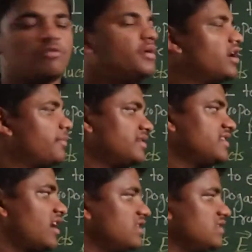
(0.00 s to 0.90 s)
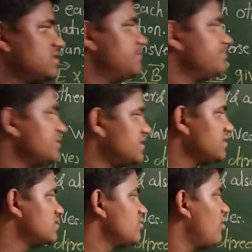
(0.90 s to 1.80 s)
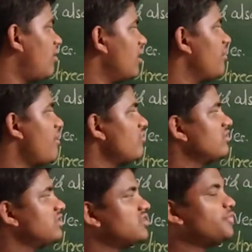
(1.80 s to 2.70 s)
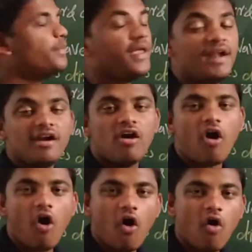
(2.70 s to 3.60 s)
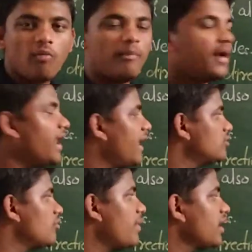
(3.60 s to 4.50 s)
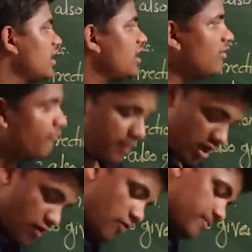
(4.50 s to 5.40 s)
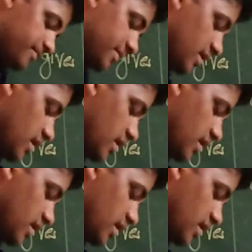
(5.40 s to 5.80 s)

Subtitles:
or meter per second. This is all about the speed of electromagnetic wave